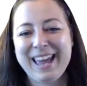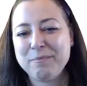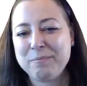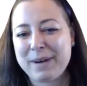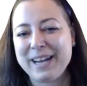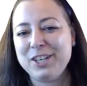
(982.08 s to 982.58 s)

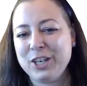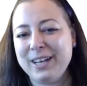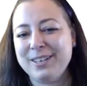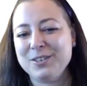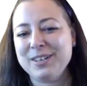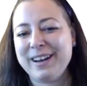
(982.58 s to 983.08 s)
My
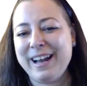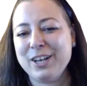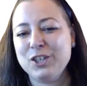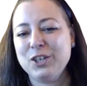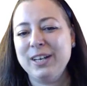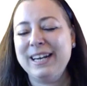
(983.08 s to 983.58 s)
channels are
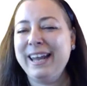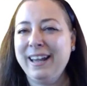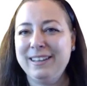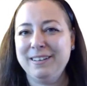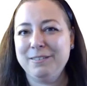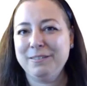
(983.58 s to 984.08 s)
actually
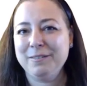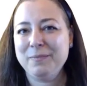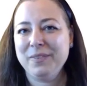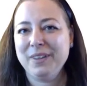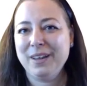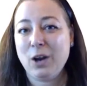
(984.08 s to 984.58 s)
collective.
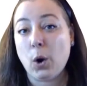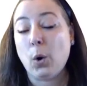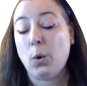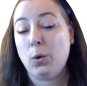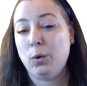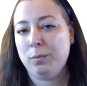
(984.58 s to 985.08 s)

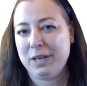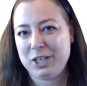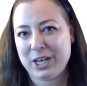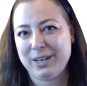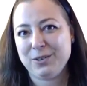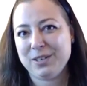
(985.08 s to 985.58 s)
All my
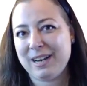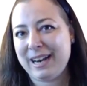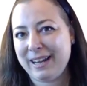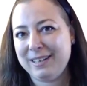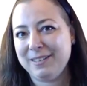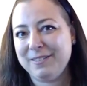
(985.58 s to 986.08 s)
channels are
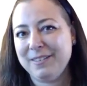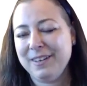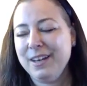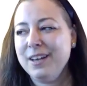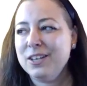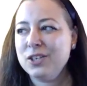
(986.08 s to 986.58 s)
collective.
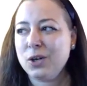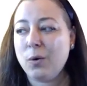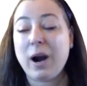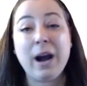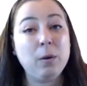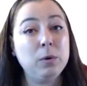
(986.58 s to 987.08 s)

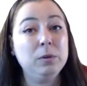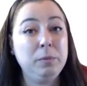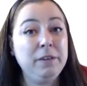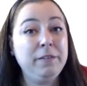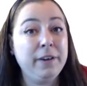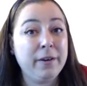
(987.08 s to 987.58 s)
So I will
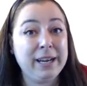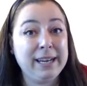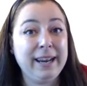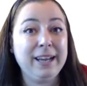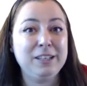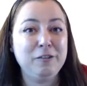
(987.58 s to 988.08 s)
be very
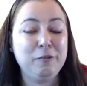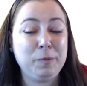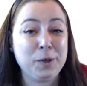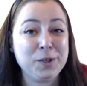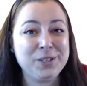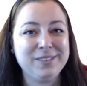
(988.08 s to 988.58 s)
collective
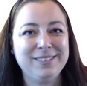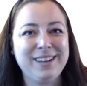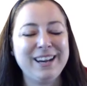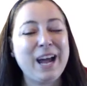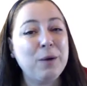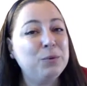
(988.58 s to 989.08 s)
person,
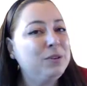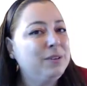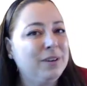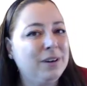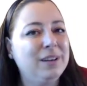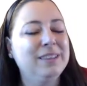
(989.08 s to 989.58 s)
and I
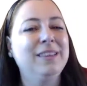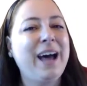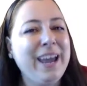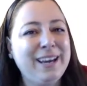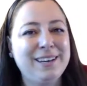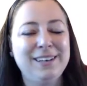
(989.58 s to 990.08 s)
would
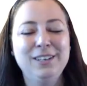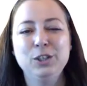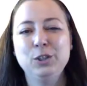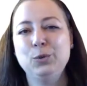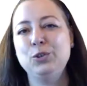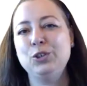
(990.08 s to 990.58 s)
like
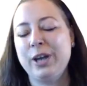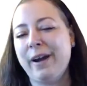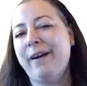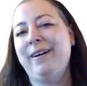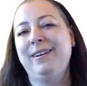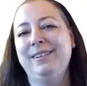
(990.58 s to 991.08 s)
to
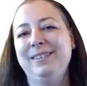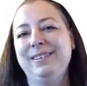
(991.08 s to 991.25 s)
share